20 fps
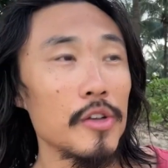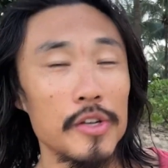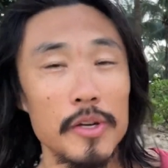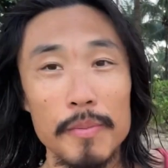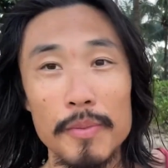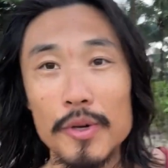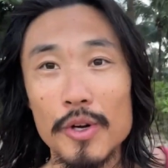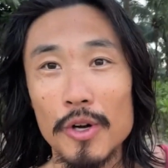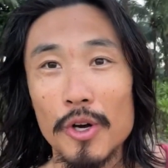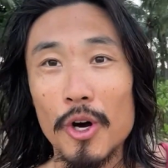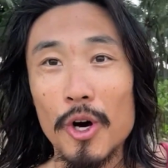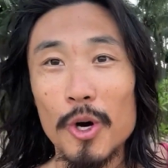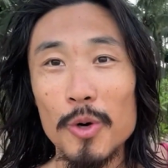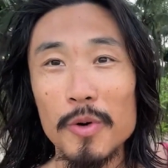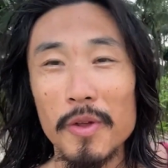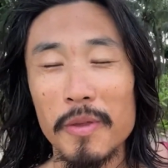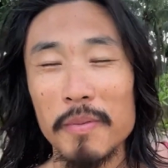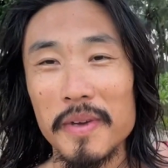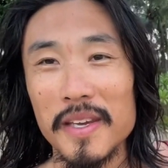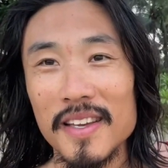can book a call
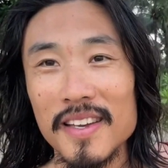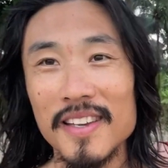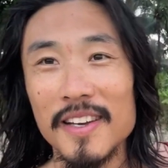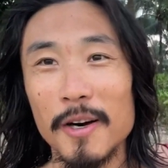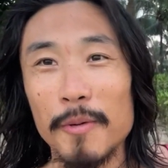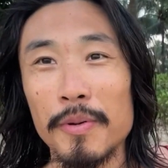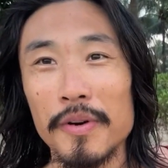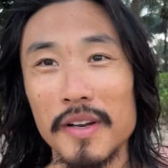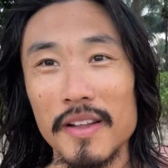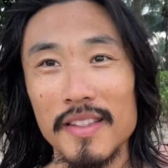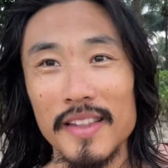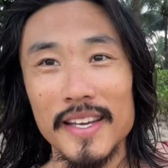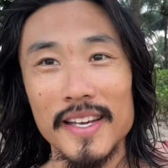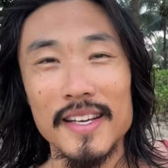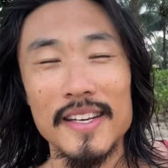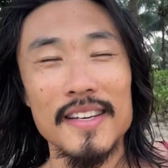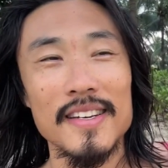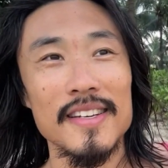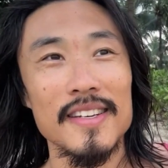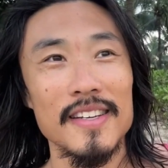with me. I'll put a
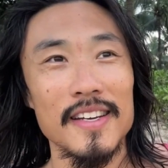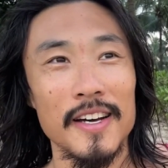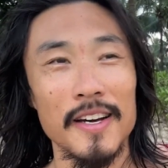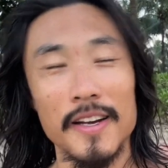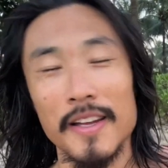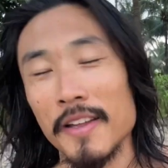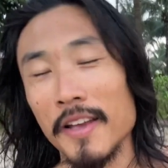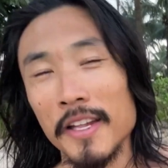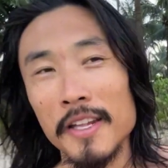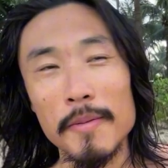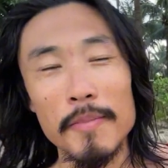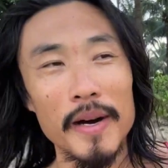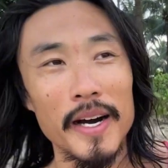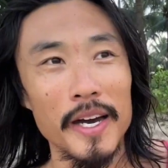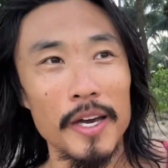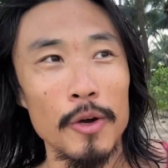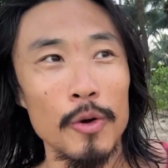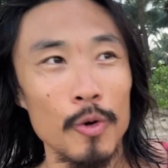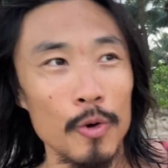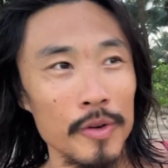link in the
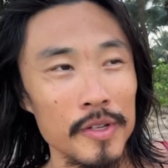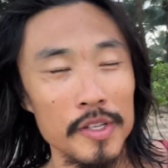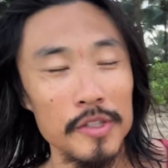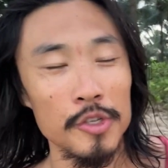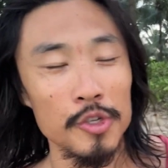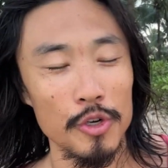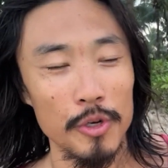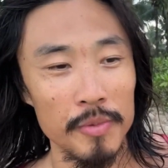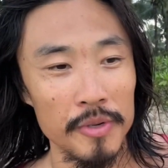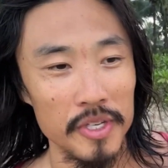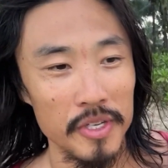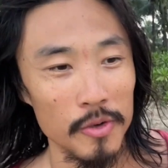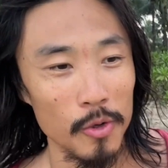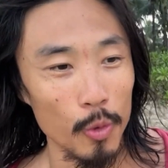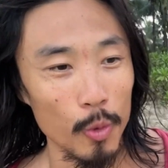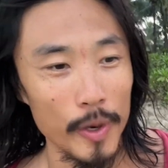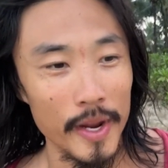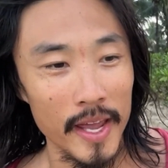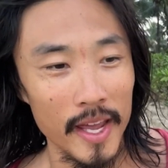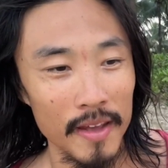bio or in the description or
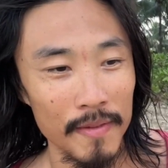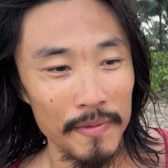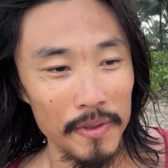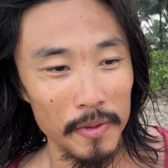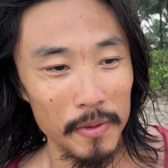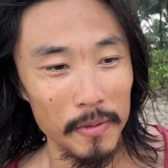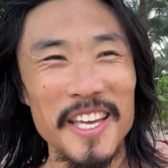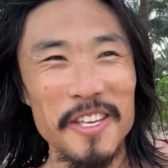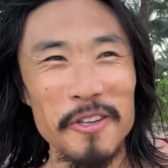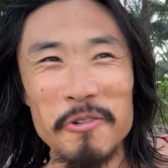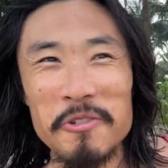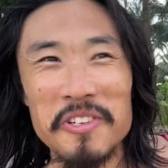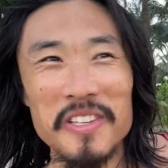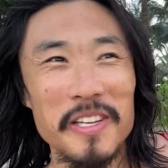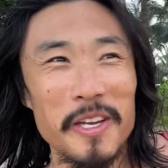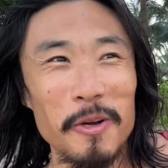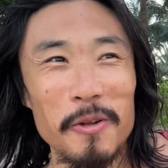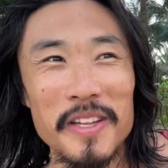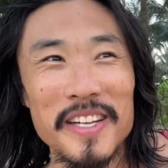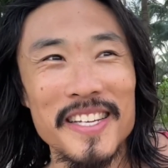where have you.
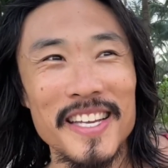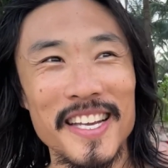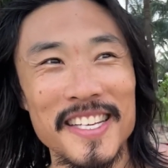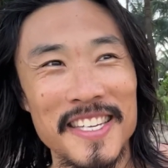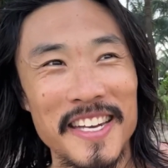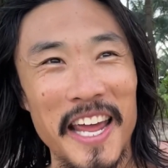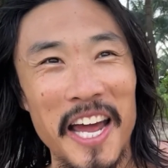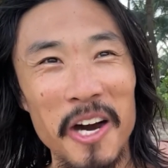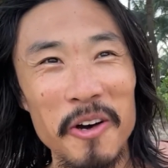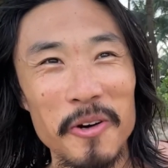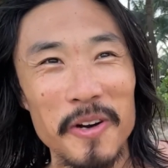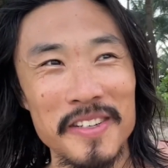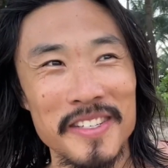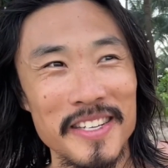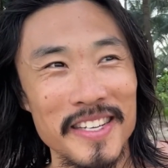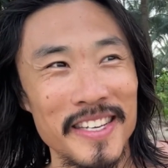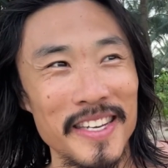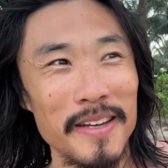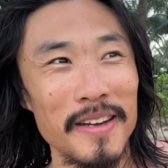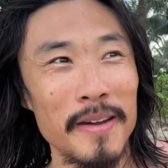usually it only takes an hour to
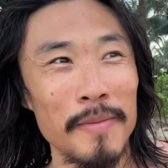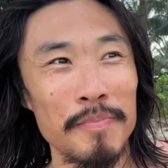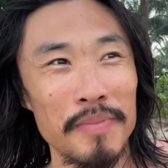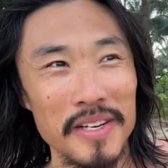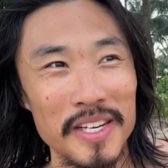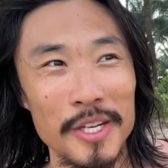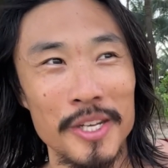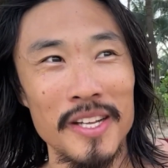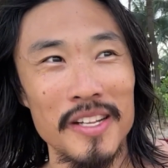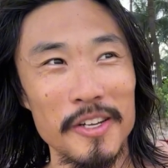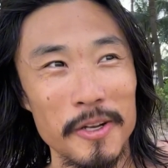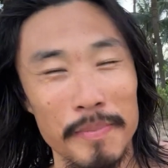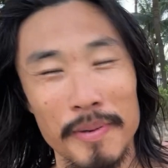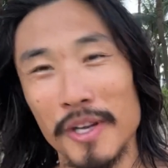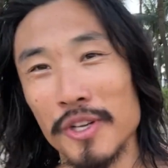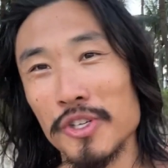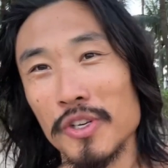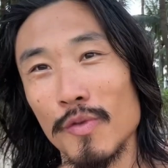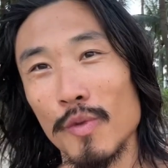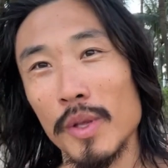get a pretty clear
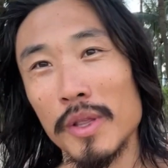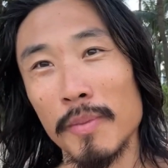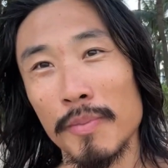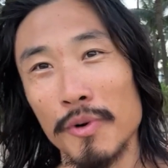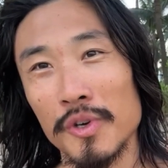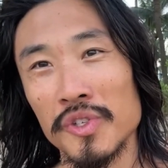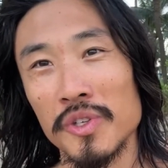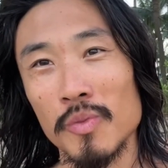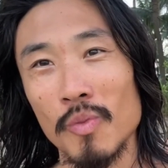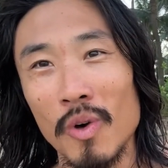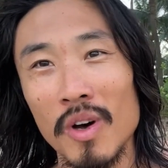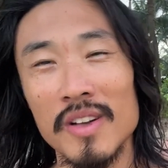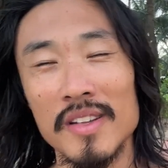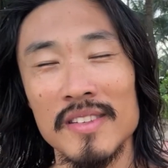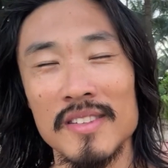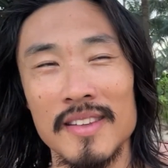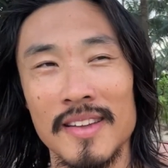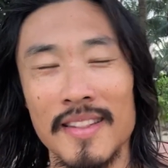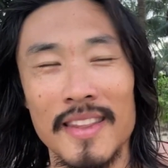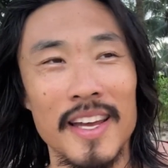picture of what the person
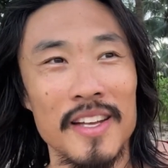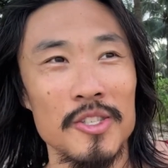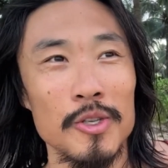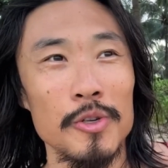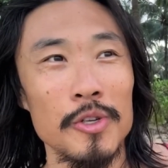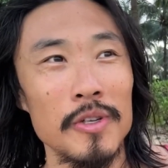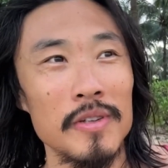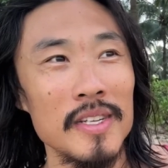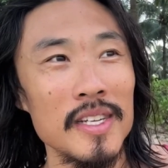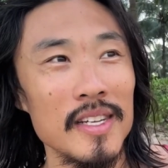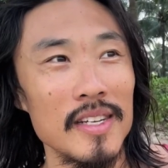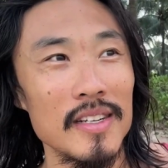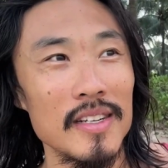wants, and that's all you need.